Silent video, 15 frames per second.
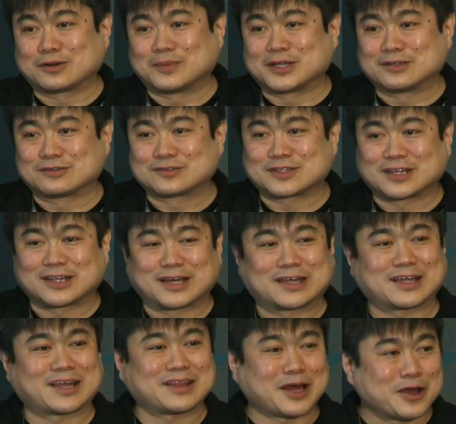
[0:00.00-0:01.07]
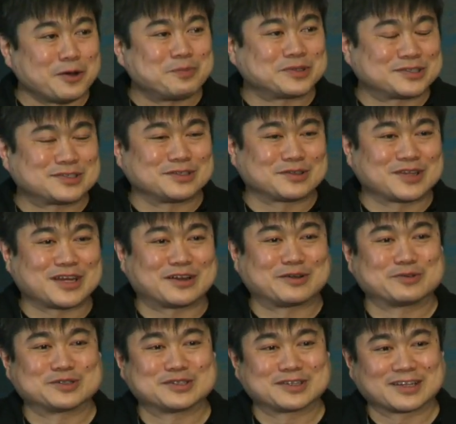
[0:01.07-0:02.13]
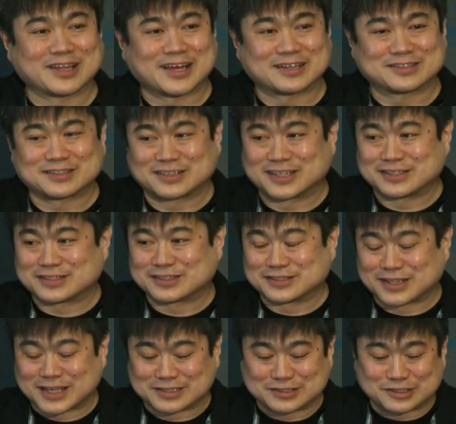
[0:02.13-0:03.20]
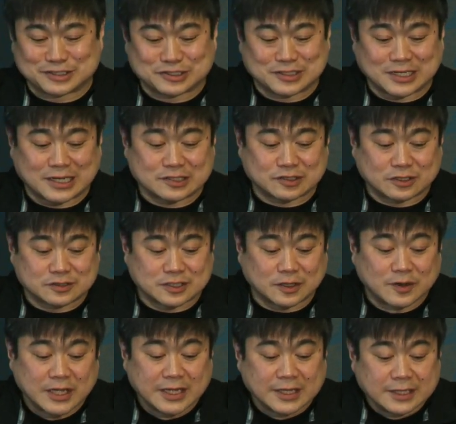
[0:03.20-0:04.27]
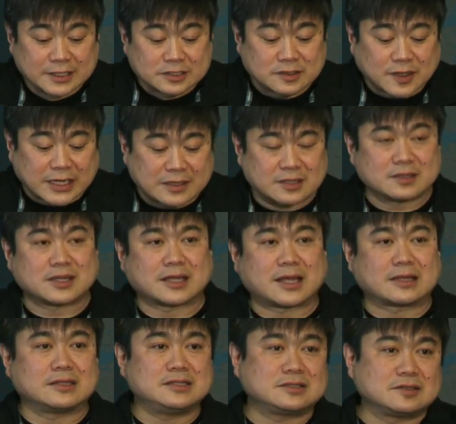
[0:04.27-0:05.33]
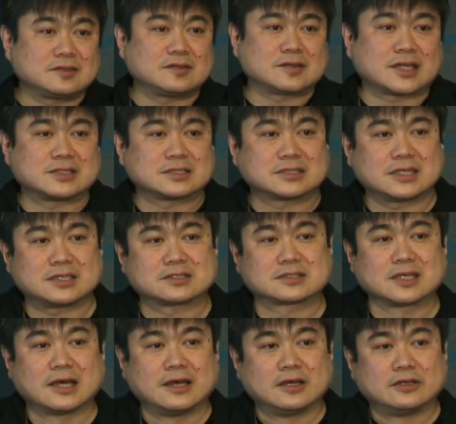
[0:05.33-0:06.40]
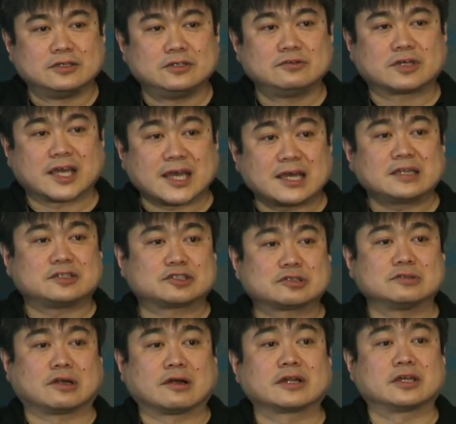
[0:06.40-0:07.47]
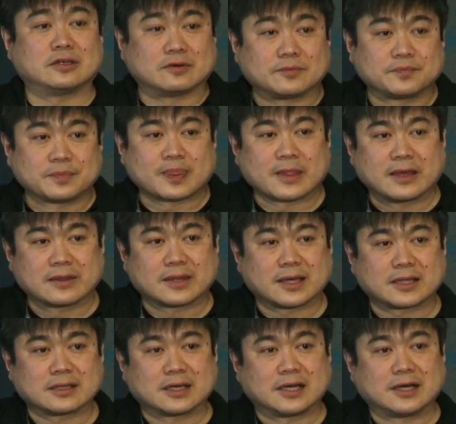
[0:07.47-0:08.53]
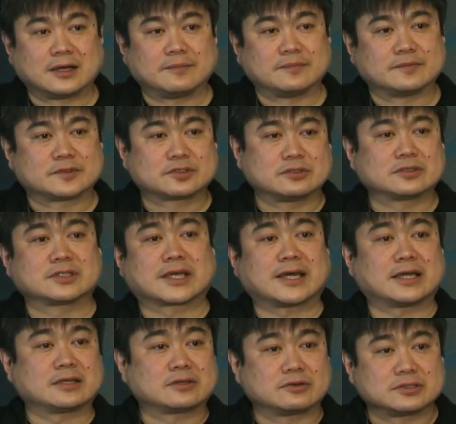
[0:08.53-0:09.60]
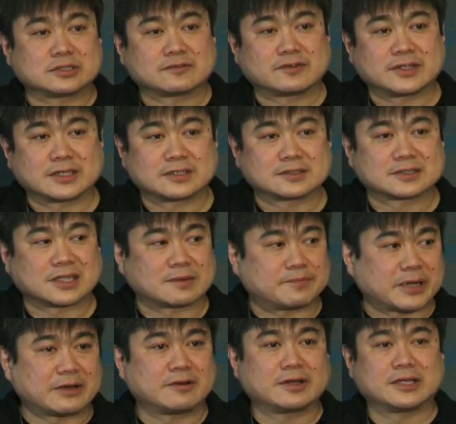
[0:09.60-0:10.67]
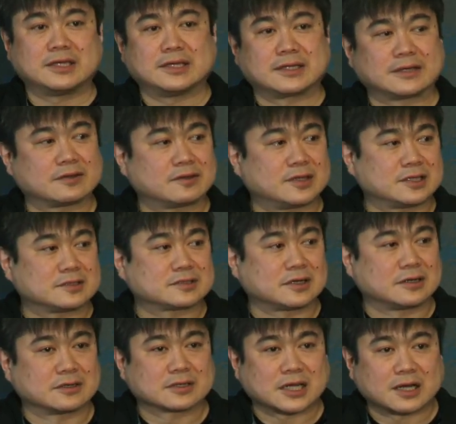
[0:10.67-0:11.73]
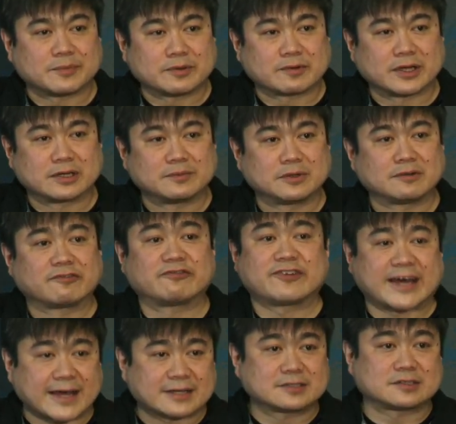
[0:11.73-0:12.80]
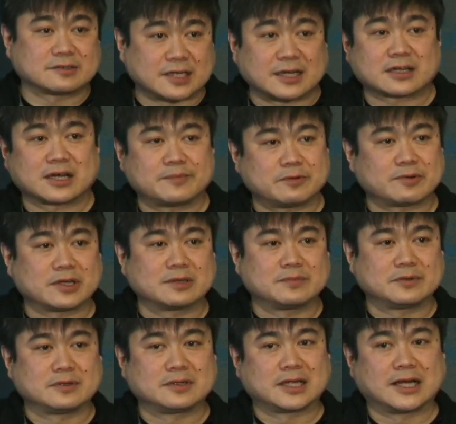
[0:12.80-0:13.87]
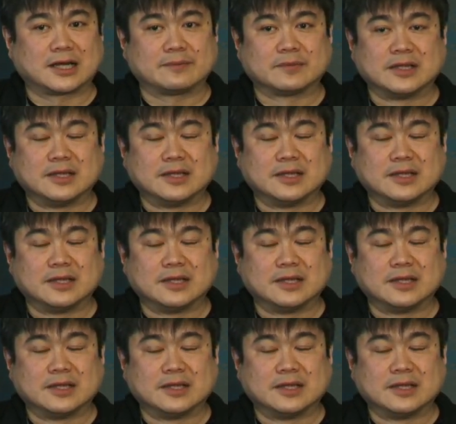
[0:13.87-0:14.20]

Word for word: Manual of Style. I, I, hope it's still there. It was in the last, last, last edition that I saw. So, so I think that at least in the United States, you can and should argue that um, certain categories of things like parody and other things aren't copyrightable. Facts are not copyrightable. Um,